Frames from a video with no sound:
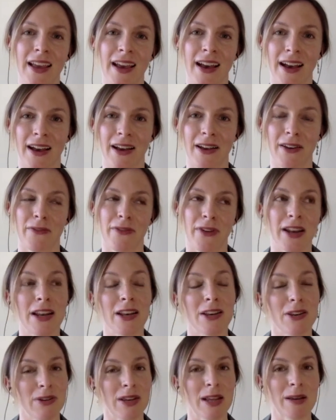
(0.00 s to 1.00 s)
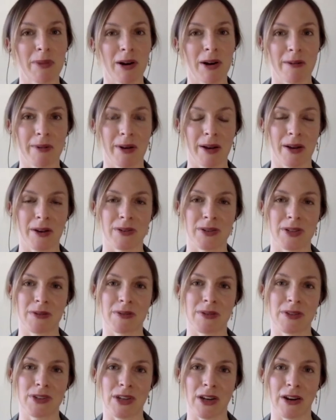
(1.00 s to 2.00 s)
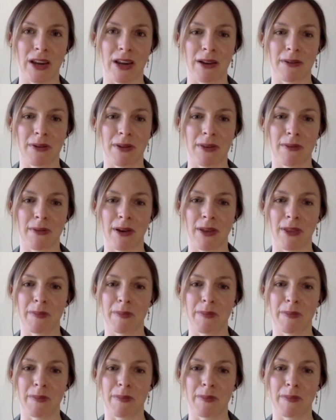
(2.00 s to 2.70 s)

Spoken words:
A fun and unique part about coaching was sharing it with other